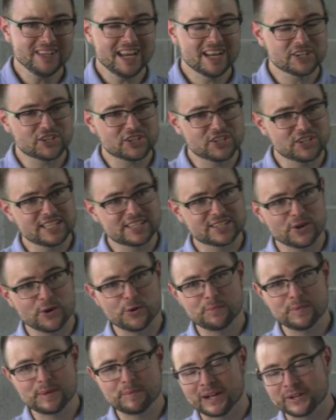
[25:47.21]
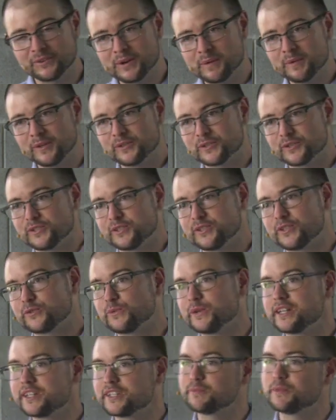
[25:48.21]
and she told me, my grandmother's the
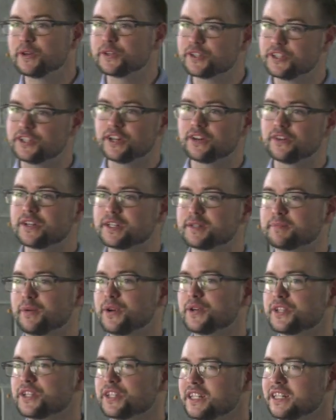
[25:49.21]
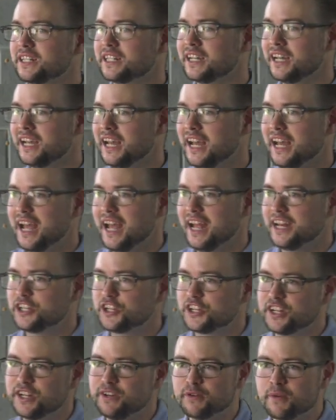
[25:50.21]
sweetest, most generous person, and
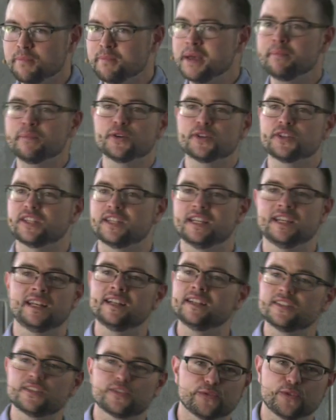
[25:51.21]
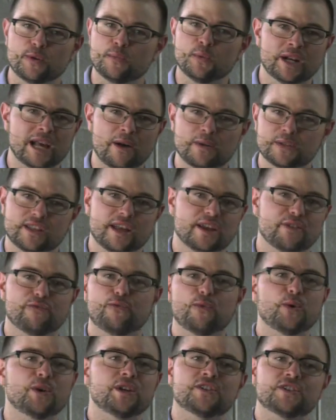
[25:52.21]
she remembers things from when I was like
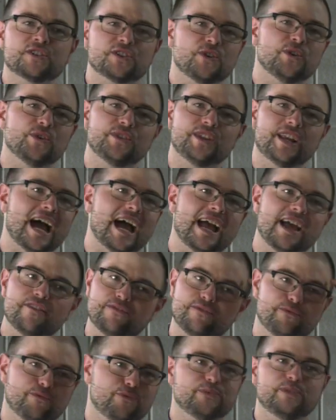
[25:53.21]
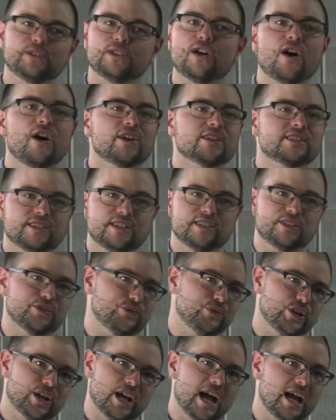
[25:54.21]
4 years old that I have long since
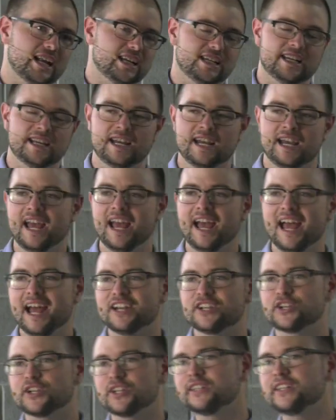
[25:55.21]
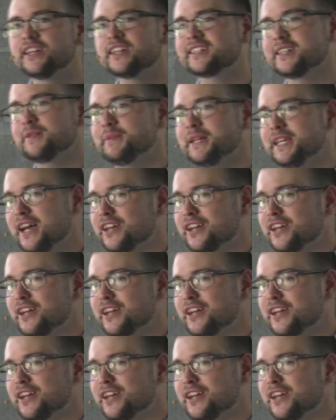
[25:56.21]
forgotten. And she looks at me